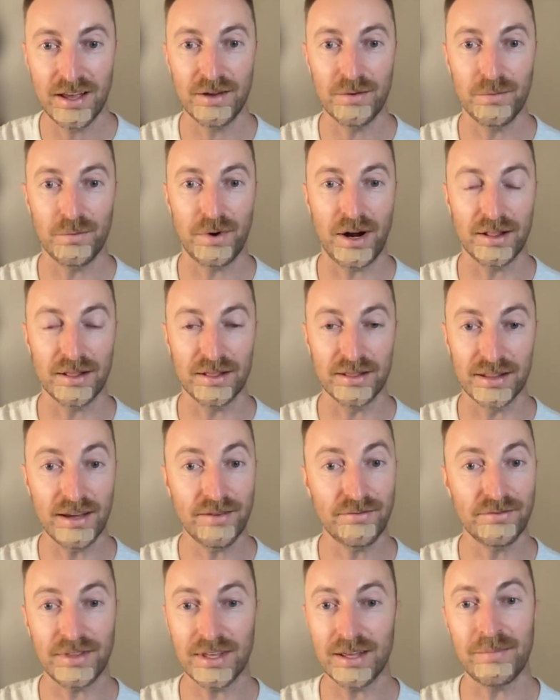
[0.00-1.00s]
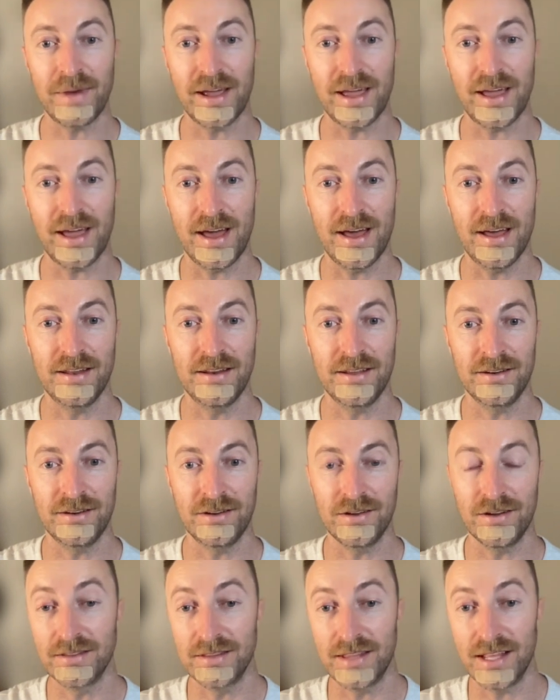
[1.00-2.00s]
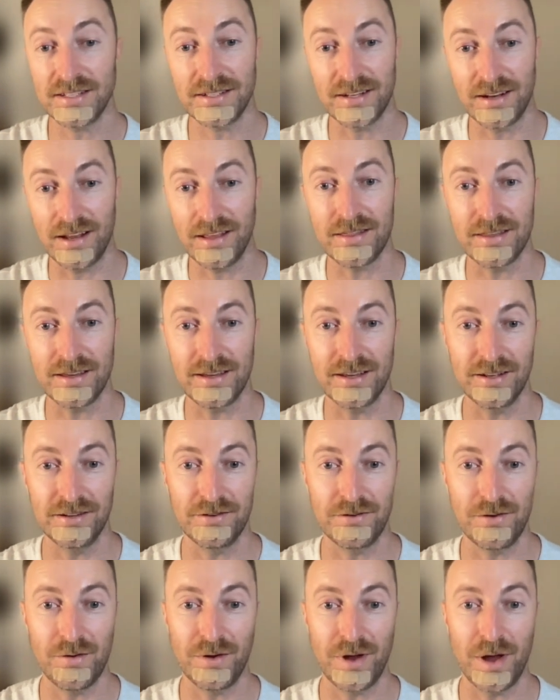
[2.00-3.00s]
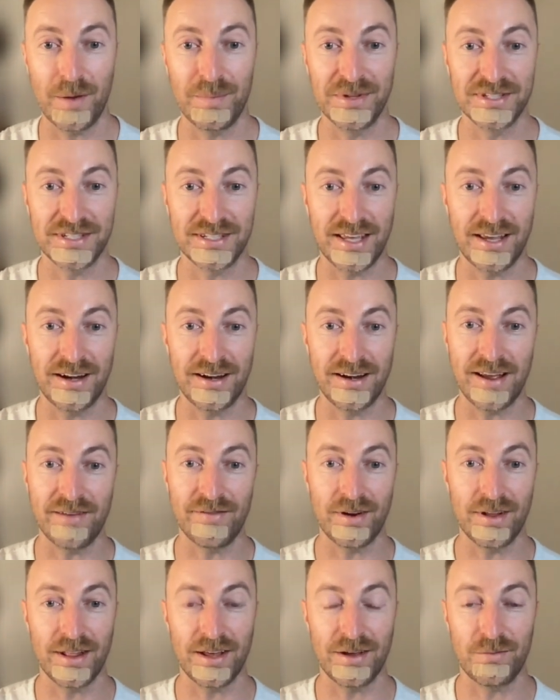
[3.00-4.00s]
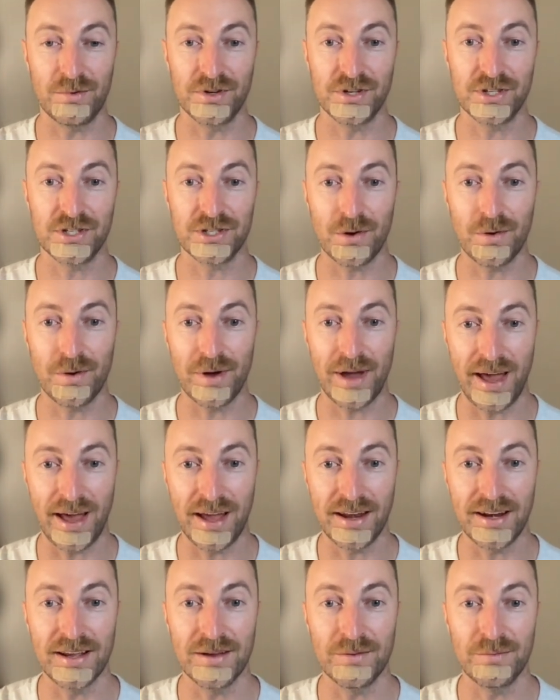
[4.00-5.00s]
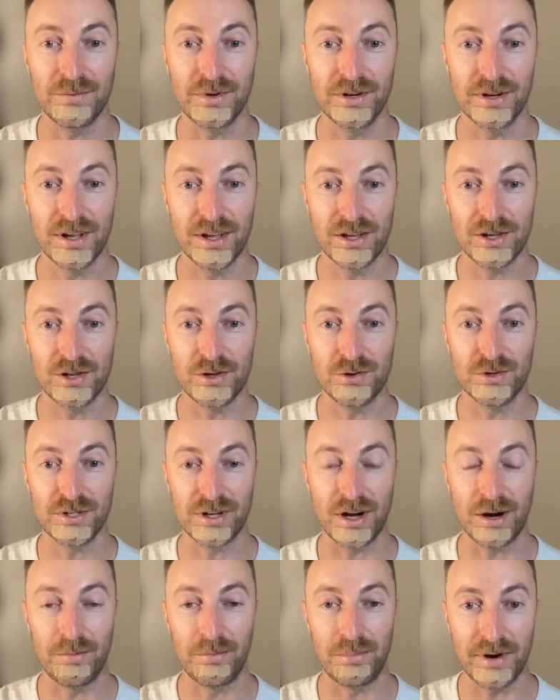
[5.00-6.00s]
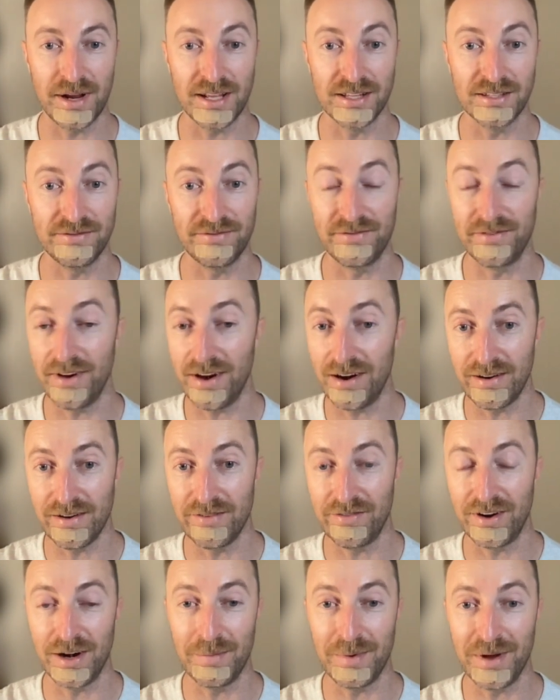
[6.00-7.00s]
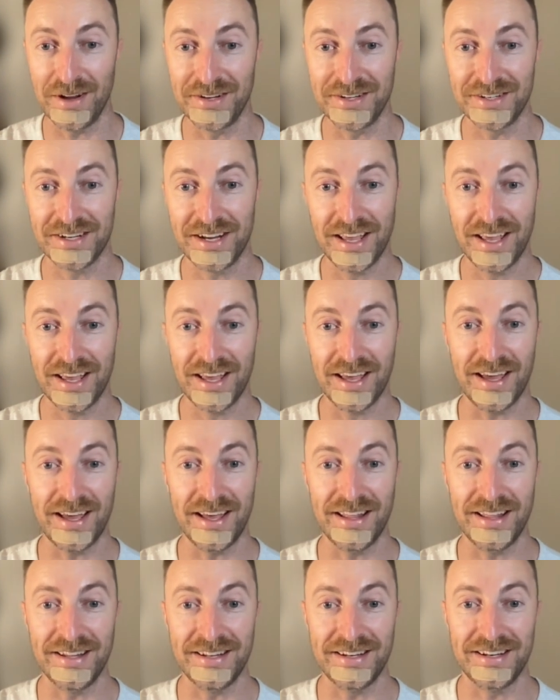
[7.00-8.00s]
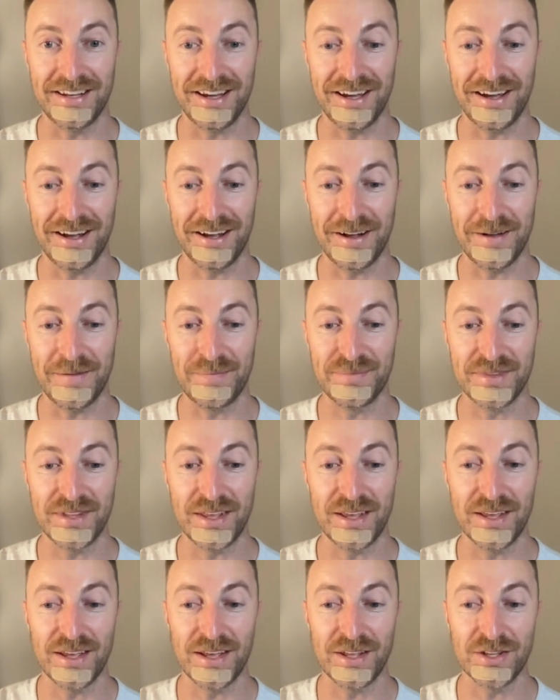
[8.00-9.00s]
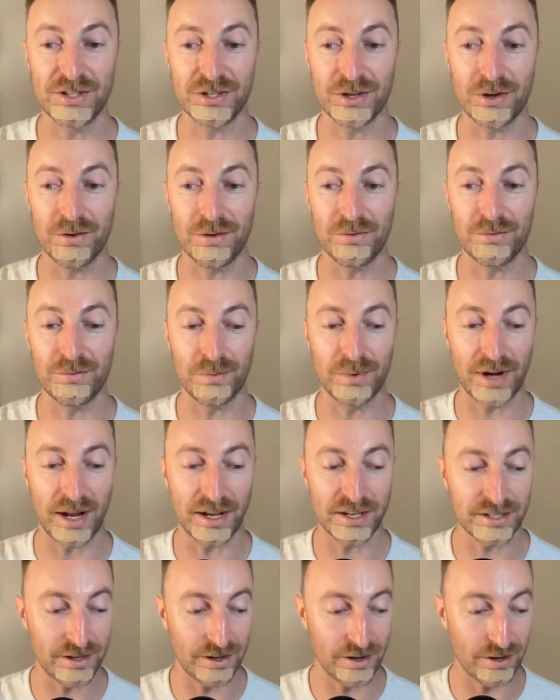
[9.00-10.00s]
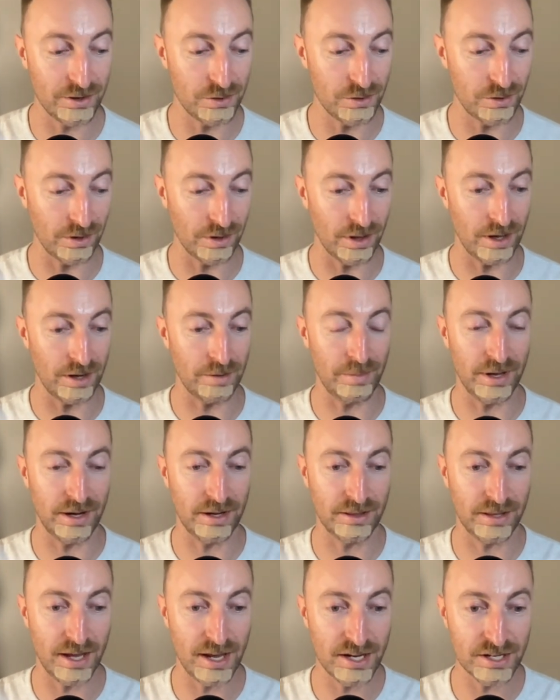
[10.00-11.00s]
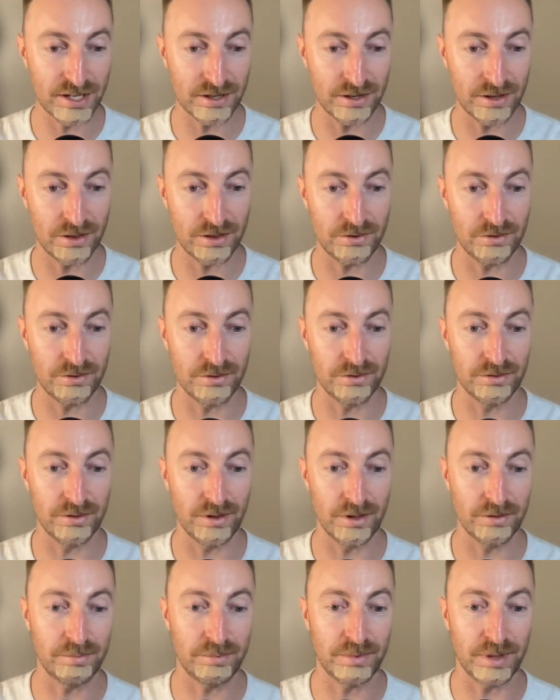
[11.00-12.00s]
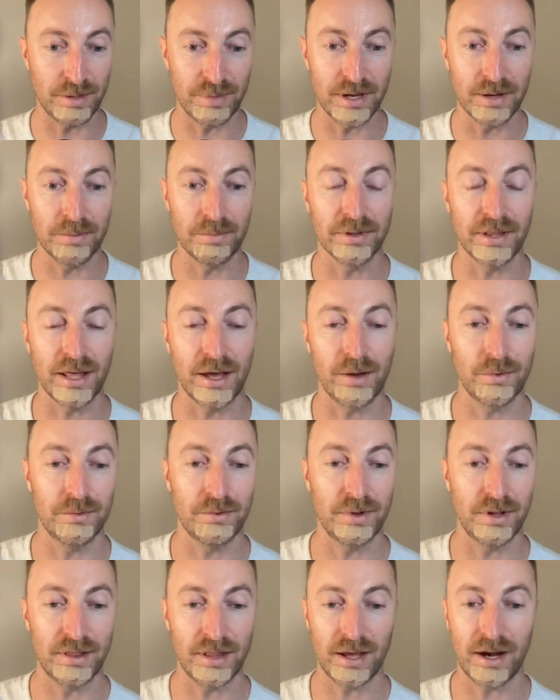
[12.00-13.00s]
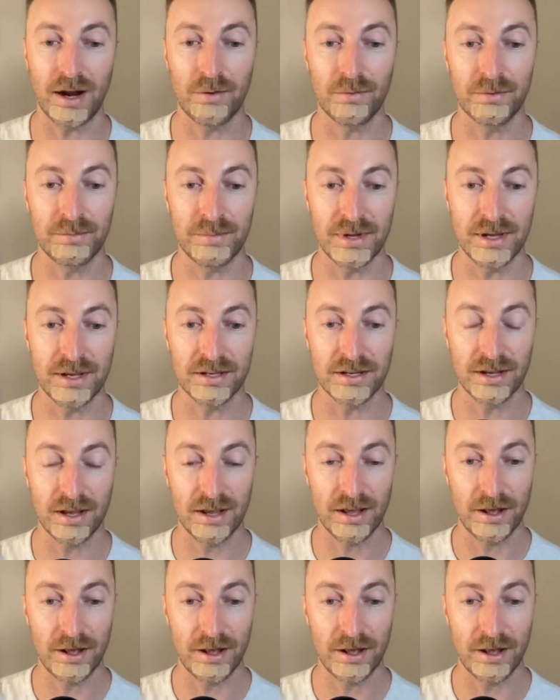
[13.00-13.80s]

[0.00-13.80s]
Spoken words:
where I lived in my head. And that's another thing in growing up in Scandinavia, like we're so heady and we're using our brains very, very much. And so when I started doing a lot of meditation through the people that I would meet,